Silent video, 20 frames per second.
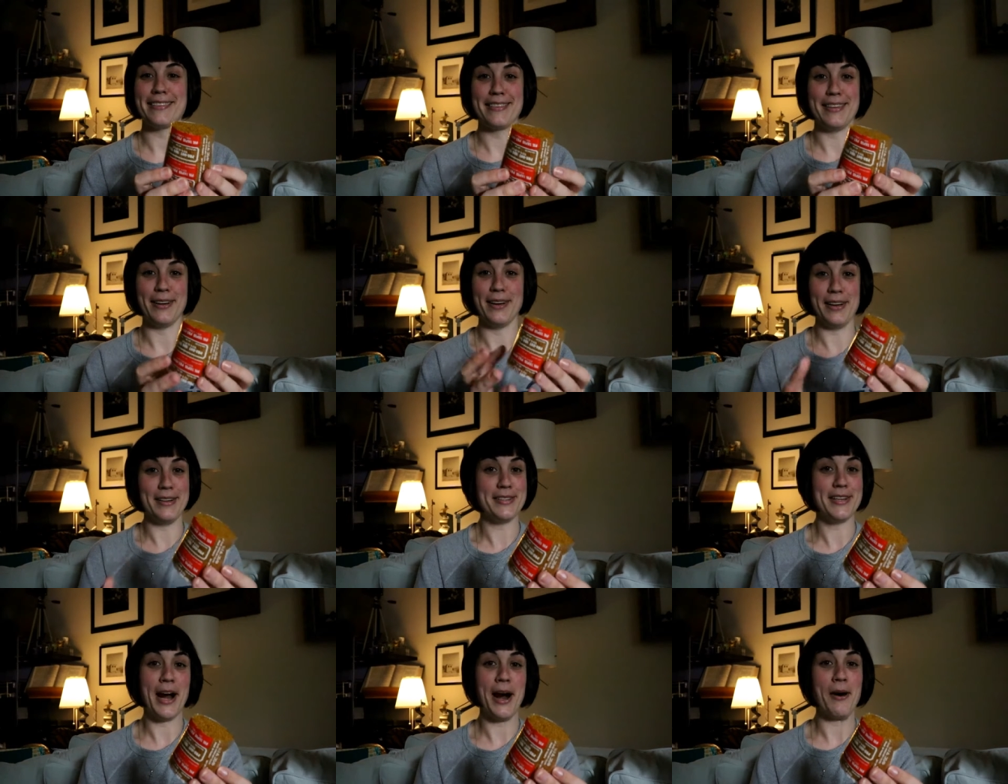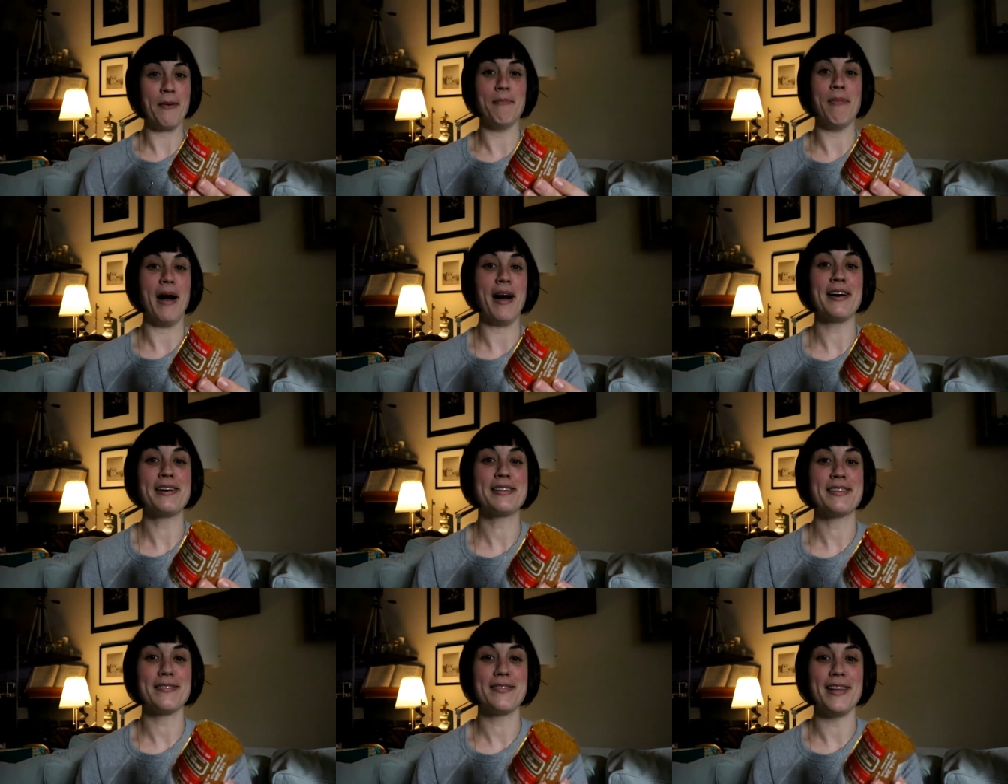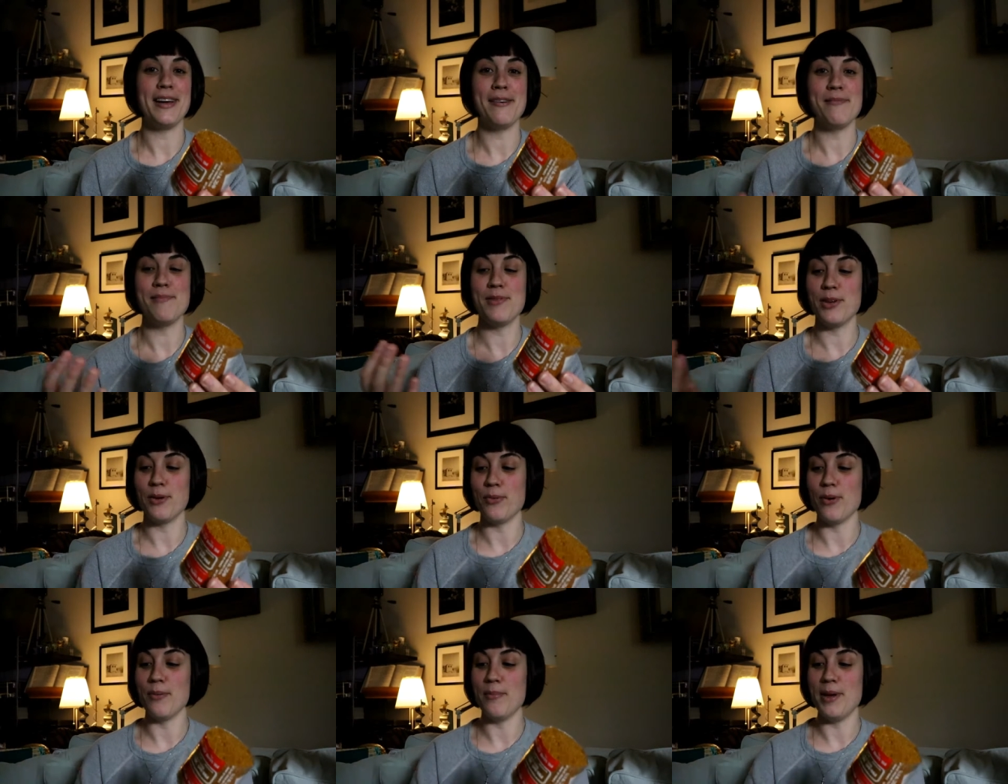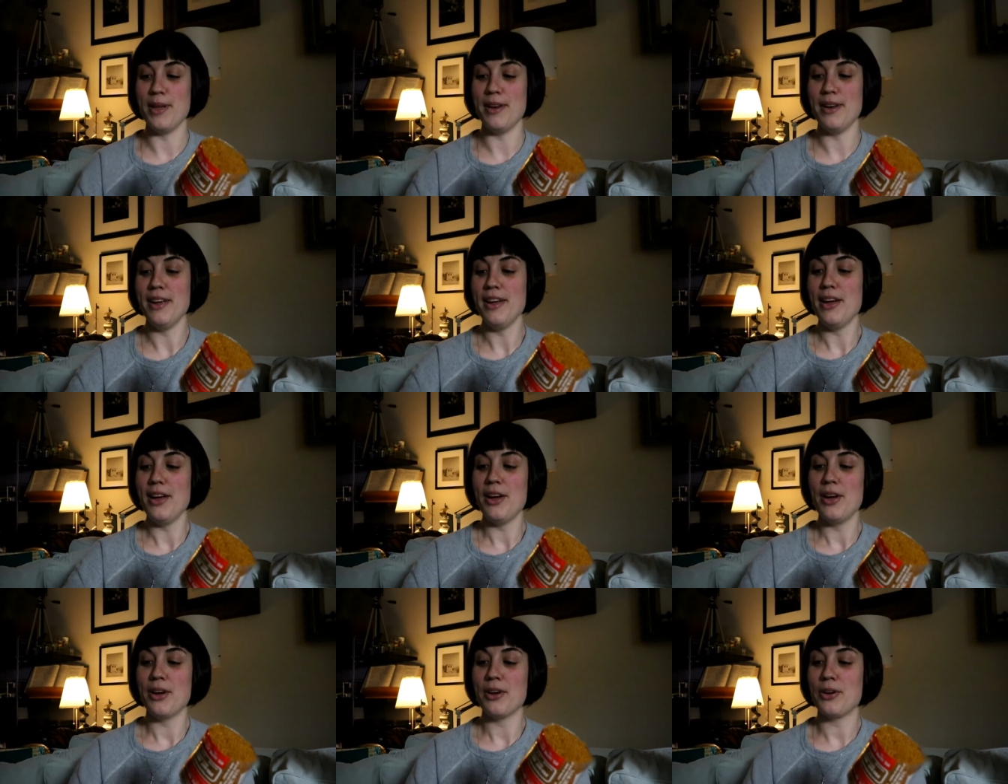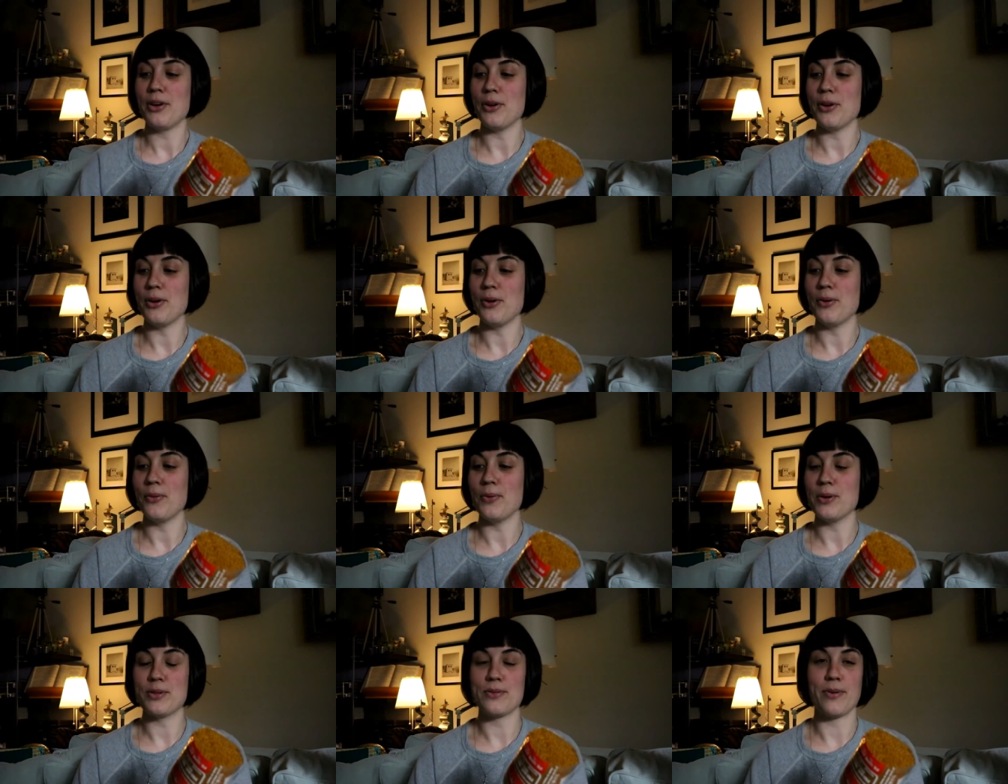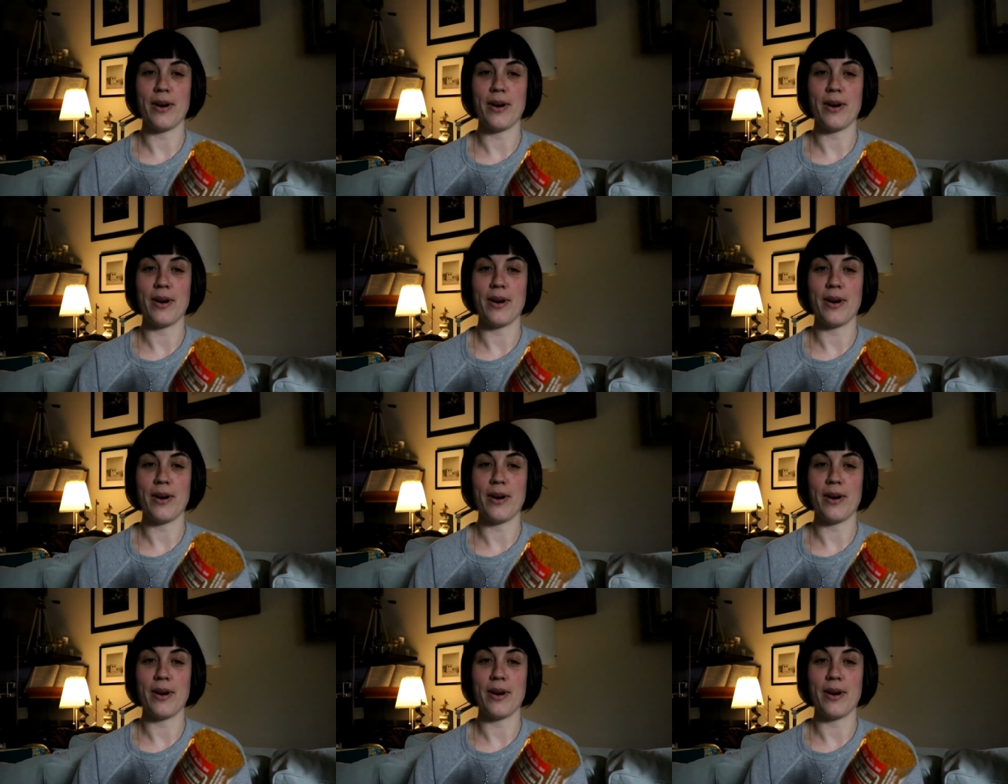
the entire box of them, the woman who was